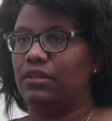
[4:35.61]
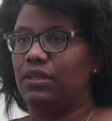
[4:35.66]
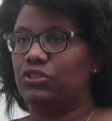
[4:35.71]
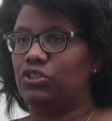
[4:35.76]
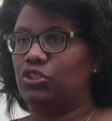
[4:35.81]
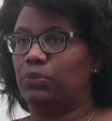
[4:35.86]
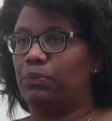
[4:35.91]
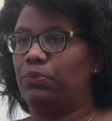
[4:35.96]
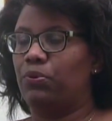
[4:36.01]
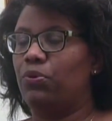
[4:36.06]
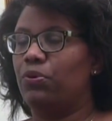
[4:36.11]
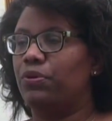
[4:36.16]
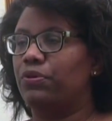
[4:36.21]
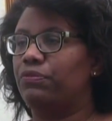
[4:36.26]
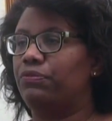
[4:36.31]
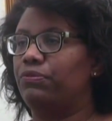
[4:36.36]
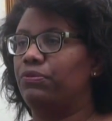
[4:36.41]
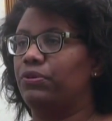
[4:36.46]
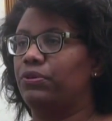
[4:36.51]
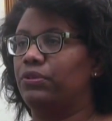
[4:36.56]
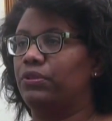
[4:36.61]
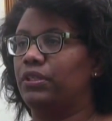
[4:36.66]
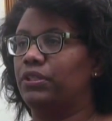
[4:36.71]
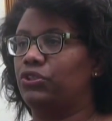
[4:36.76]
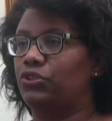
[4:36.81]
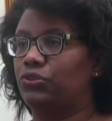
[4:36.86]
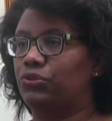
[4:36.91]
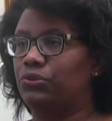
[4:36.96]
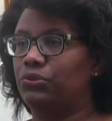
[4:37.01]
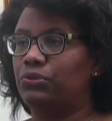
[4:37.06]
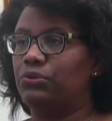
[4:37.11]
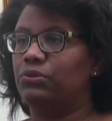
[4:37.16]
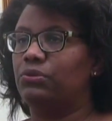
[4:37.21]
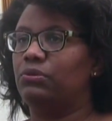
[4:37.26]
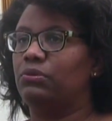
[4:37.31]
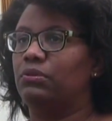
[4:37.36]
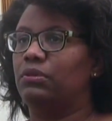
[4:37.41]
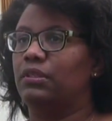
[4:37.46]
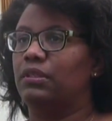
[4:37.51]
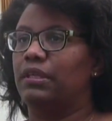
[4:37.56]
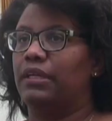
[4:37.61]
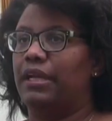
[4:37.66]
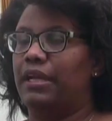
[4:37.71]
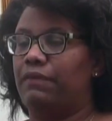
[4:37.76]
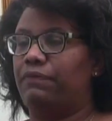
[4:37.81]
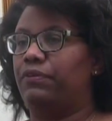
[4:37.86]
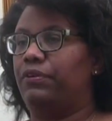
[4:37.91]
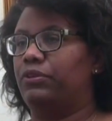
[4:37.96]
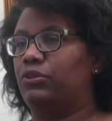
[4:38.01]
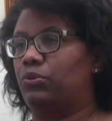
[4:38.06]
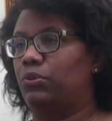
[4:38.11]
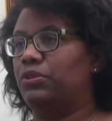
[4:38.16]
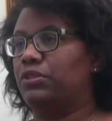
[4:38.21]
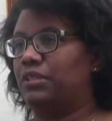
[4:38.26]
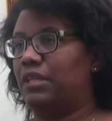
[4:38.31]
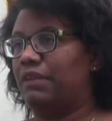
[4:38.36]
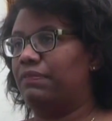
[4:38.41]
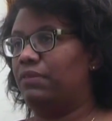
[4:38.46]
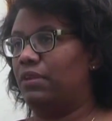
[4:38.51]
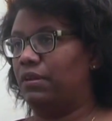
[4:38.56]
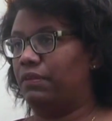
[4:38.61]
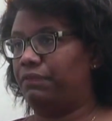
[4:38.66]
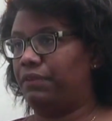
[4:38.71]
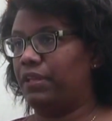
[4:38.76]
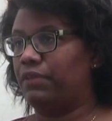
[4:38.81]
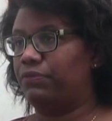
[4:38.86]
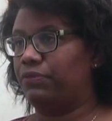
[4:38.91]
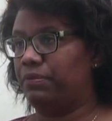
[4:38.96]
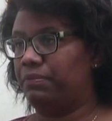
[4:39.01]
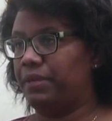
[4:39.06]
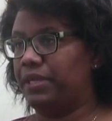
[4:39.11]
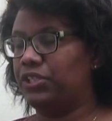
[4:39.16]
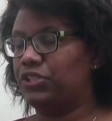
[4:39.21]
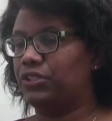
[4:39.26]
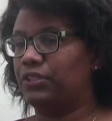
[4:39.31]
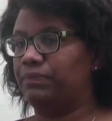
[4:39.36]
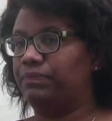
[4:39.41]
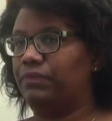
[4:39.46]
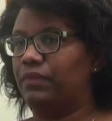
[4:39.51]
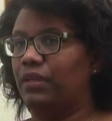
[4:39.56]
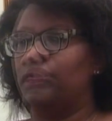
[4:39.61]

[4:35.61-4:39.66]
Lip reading: a support for a true effort towards lifelong faith formation.